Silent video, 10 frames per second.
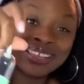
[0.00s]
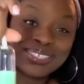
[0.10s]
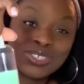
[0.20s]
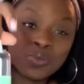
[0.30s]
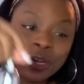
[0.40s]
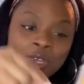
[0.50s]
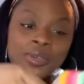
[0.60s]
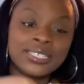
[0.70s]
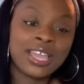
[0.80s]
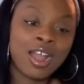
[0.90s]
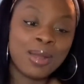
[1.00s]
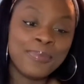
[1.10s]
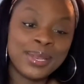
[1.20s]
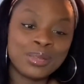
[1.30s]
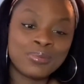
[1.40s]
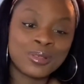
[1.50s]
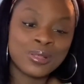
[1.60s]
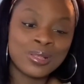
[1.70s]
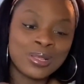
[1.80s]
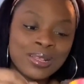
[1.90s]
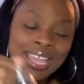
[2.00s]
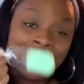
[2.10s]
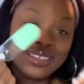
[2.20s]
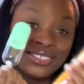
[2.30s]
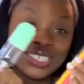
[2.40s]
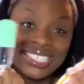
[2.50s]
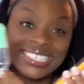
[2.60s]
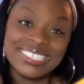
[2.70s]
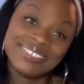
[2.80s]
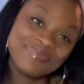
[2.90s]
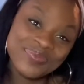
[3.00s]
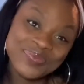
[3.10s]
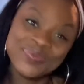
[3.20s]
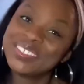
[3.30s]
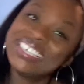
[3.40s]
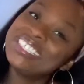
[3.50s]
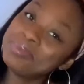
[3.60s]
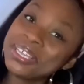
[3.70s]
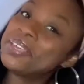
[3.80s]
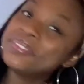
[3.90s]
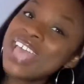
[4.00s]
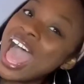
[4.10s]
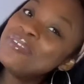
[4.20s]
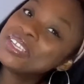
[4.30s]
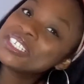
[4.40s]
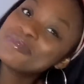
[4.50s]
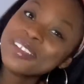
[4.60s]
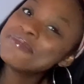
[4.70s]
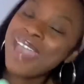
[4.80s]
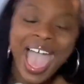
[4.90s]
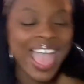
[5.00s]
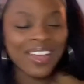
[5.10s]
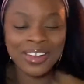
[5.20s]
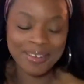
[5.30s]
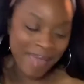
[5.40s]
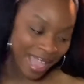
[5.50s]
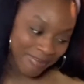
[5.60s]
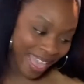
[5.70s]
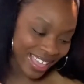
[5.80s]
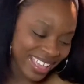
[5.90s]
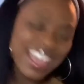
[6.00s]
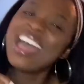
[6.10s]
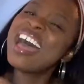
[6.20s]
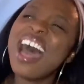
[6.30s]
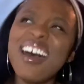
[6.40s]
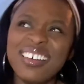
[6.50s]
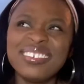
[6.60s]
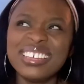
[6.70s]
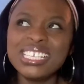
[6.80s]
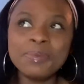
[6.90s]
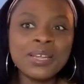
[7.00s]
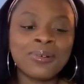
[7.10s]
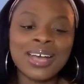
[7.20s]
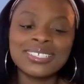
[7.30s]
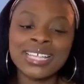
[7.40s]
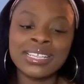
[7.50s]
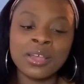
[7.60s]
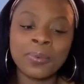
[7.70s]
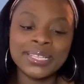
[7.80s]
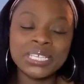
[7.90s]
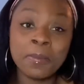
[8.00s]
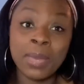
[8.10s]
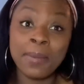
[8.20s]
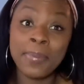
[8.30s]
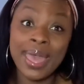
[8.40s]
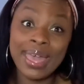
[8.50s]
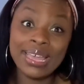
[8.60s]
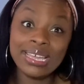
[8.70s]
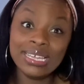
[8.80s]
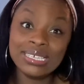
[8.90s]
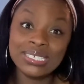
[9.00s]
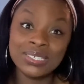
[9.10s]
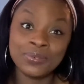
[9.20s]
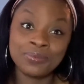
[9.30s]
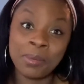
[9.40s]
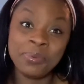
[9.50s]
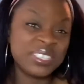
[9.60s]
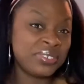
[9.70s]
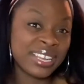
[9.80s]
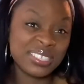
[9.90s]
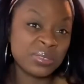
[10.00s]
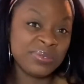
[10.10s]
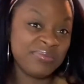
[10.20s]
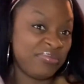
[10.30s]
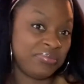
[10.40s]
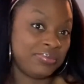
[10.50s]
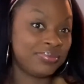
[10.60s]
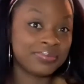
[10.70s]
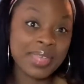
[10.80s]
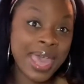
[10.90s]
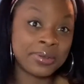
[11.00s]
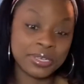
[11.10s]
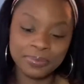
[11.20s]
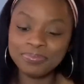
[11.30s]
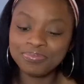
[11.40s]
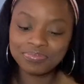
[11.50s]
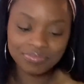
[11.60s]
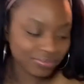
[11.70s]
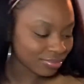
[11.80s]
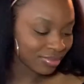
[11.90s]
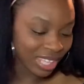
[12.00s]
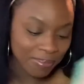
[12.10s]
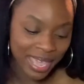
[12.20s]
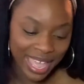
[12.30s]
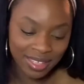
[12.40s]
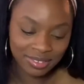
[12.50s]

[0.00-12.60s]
super cute because they are bendable and just something cute to have in your spring bag or your backpack. It's been a while since I did a what's in my bag, so maybe we should do that soon. I don't know. But yeah.